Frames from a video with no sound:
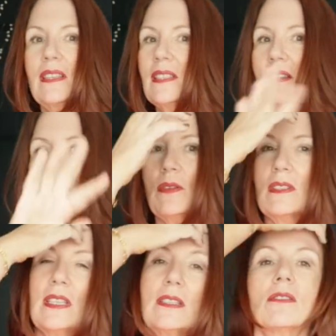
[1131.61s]
The sound
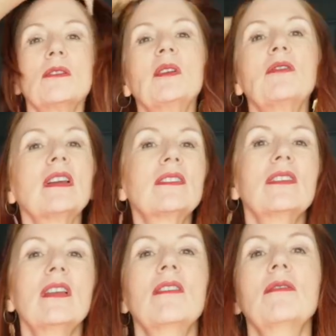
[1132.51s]
quality is not going to be great because I
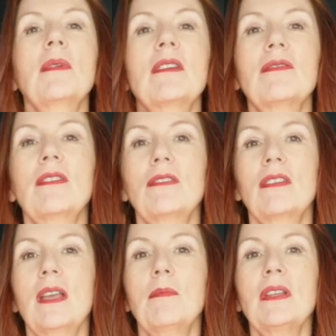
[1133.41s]
don't have a microphone
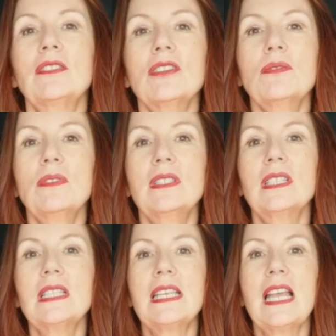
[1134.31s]
on here, but just wanted
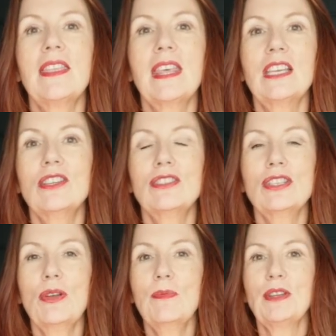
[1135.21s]
to say thank you
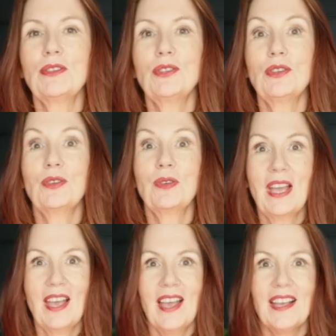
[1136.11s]
so much to
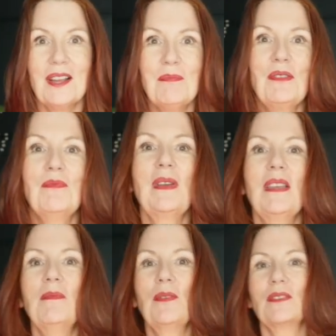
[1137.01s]
a couple of
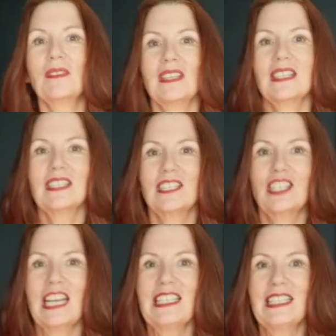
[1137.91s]
people
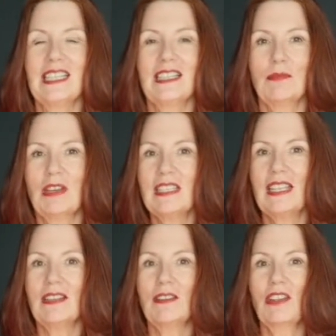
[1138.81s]
suggested, when I
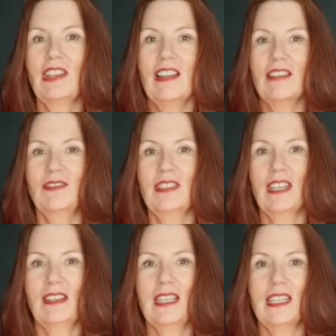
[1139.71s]
said on the last
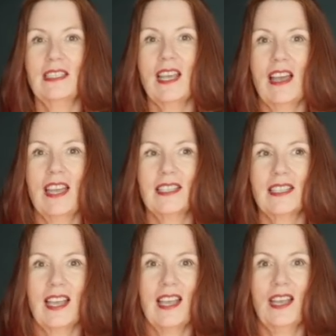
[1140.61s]
video that these
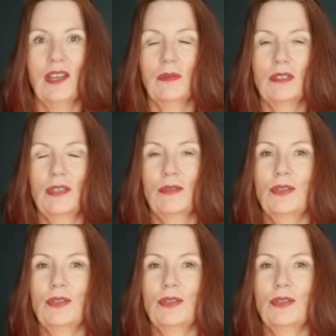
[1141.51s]
ties were too